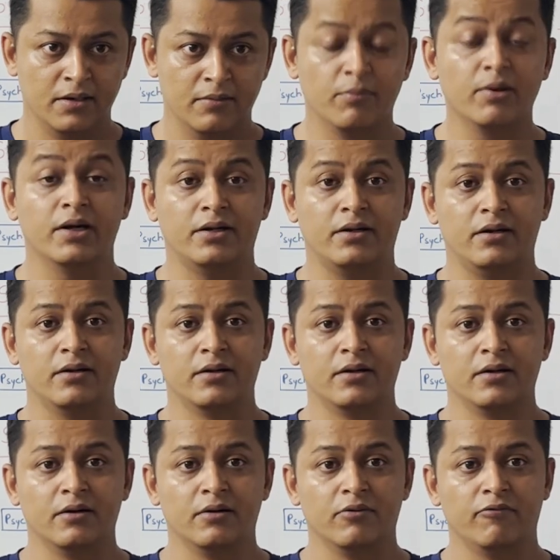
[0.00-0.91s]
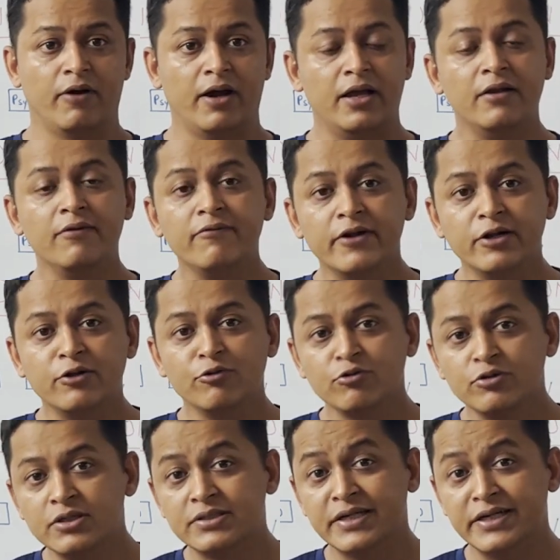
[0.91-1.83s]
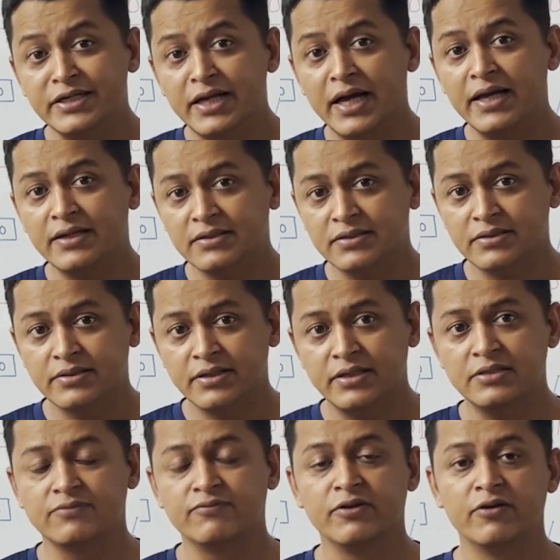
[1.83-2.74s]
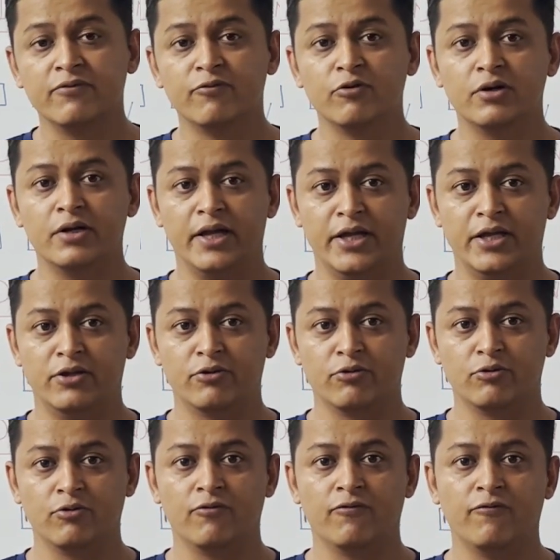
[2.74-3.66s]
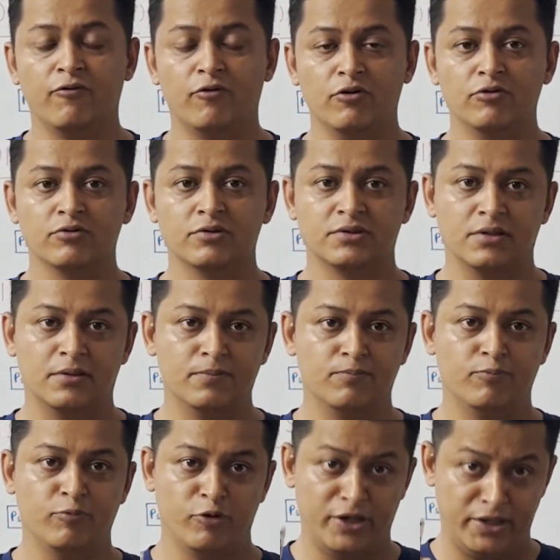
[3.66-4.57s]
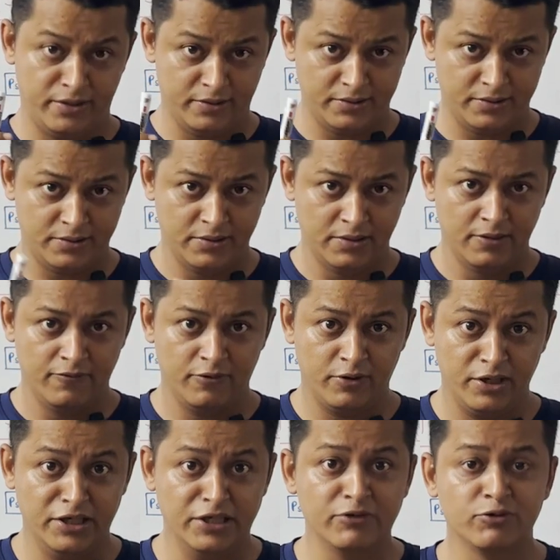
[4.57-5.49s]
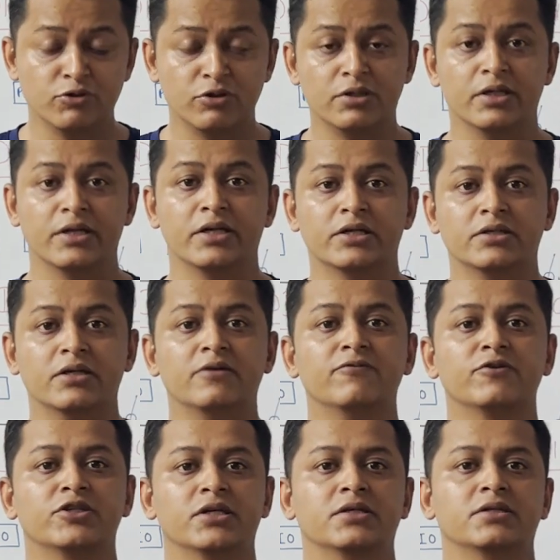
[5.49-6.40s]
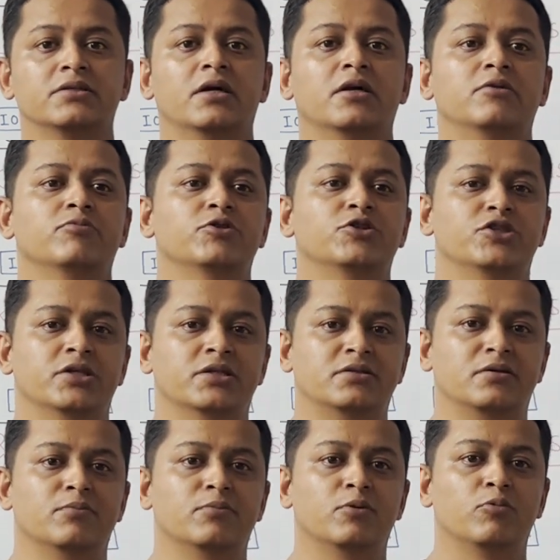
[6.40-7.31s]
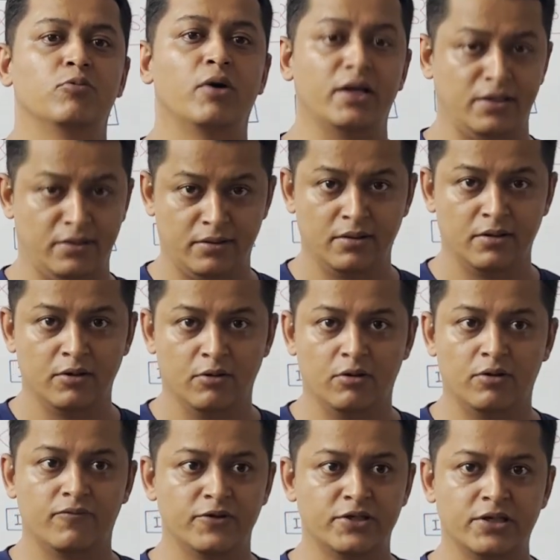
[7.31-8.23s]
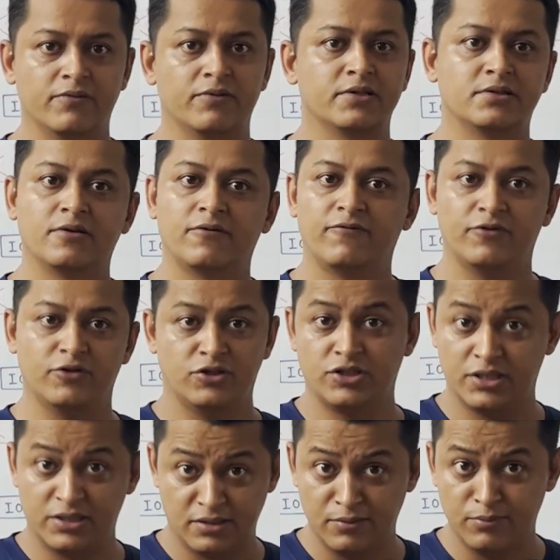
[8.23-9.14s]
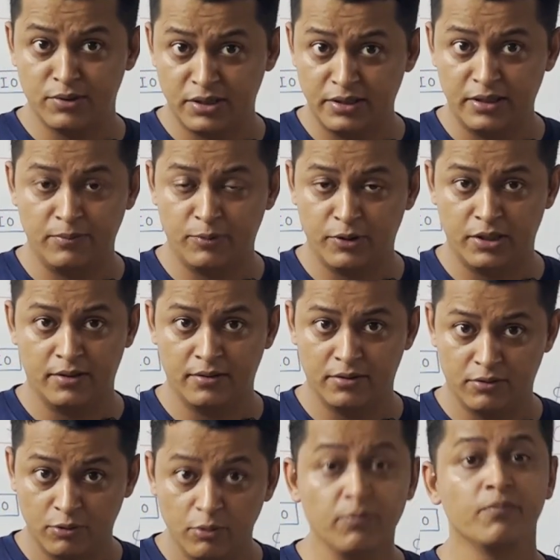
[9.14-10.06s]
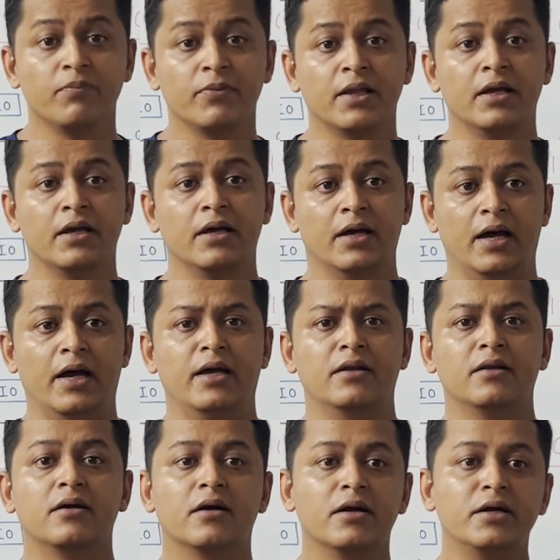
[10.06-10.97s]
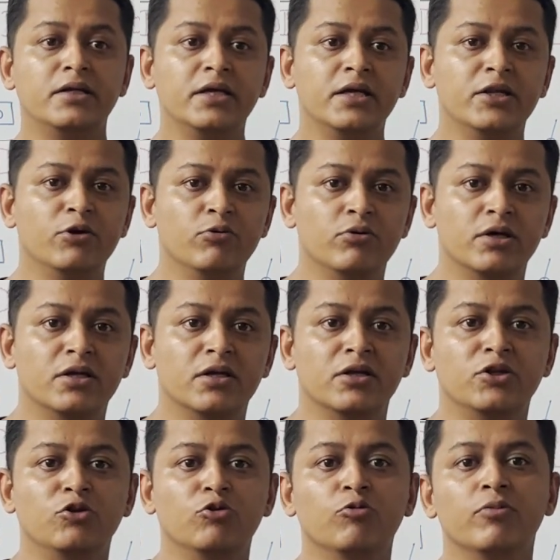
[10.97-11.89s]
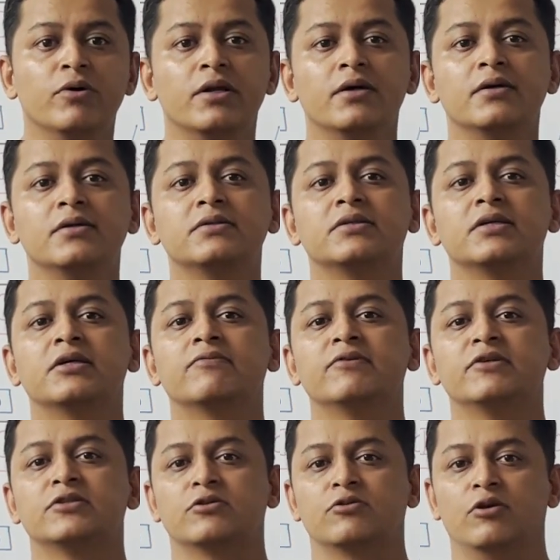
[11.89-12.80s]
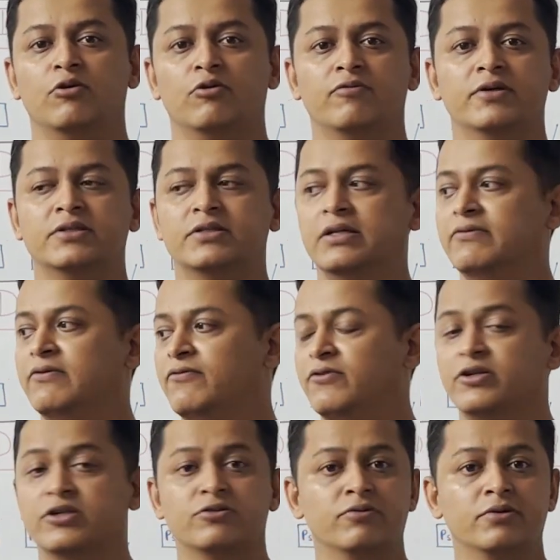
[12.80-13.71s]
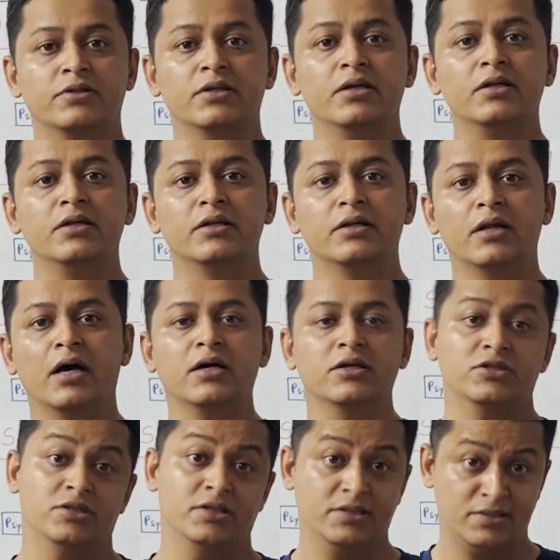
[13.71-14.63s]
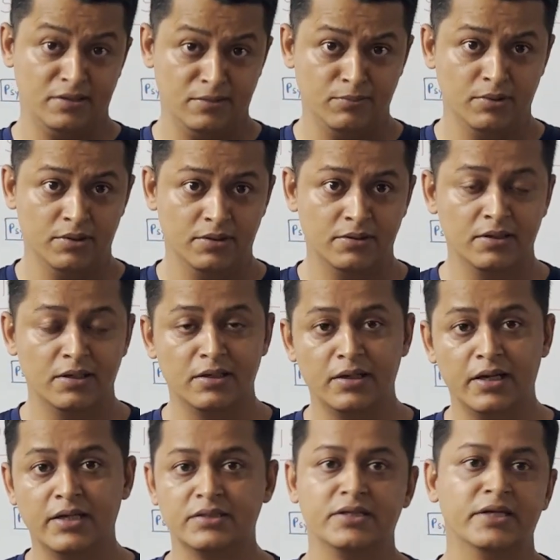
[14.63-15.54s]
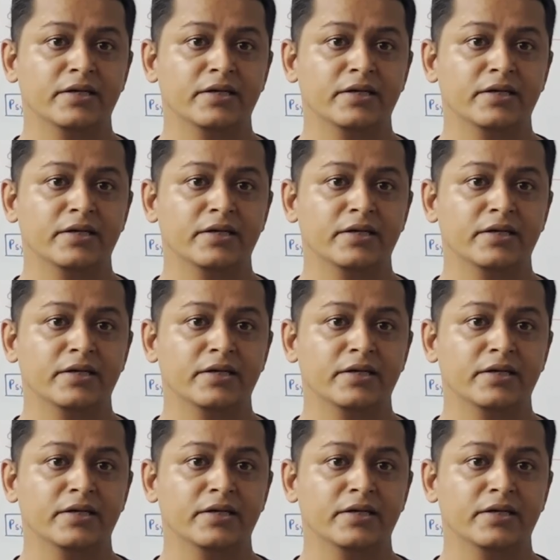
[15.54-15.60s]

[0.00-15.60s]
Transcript: But while we do this entire exercise, we would like you to follow some pointers. For individual narration, we shall start with chest number one, or whichever is the first chest number in that particular group, and continue in a numerical sequence clockwise till we finish with the last chest number, the last